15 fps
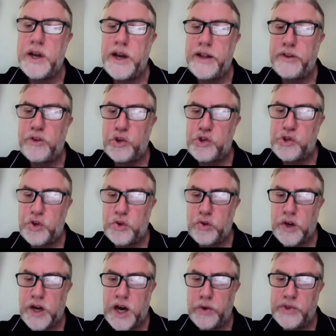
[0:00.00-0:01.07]
and also
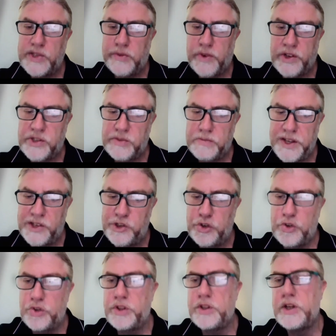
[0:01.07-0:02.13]
how is the
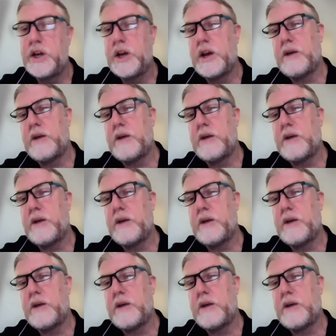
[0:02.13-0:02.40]
transmission,